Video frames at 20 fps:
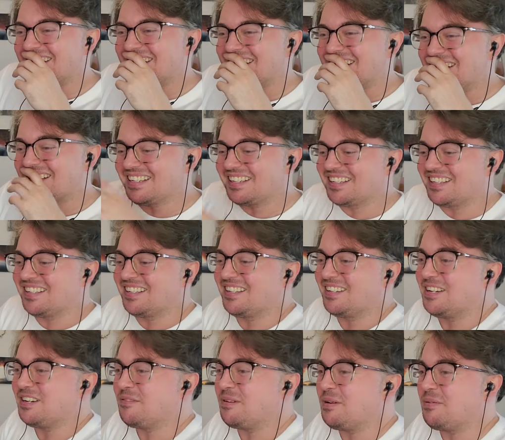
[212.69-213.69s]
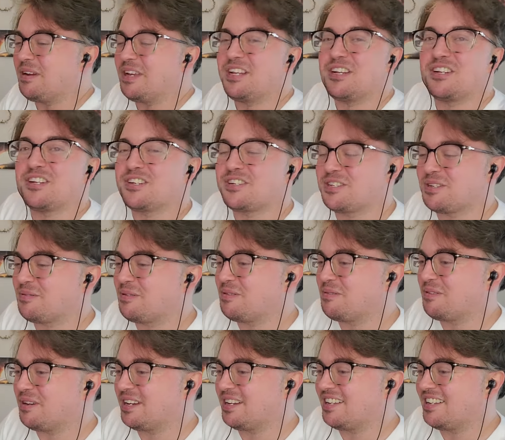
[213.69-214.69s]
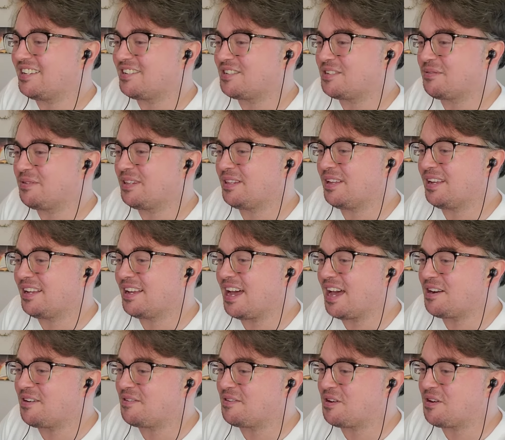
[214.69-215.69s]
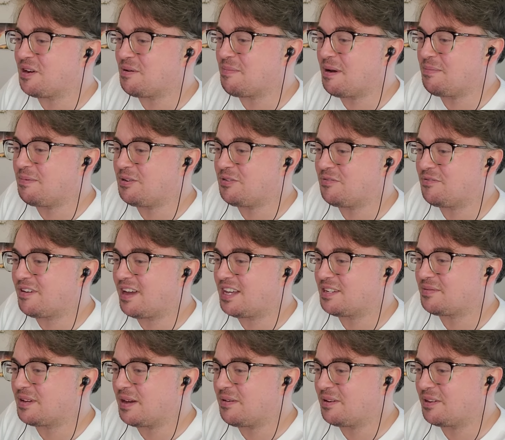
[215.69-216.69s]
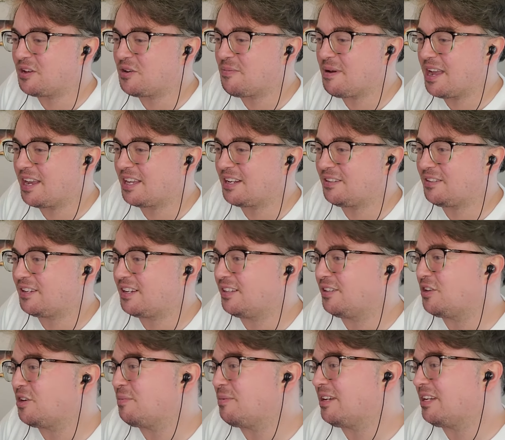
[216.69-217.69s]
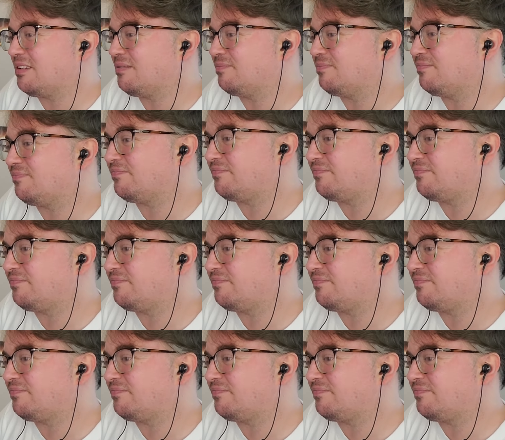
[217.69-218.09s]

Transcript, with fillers: Your wife. Wait, wait. Should we read it? Should we like? I don't know. It might be too fast. I want to go back and look a little bit.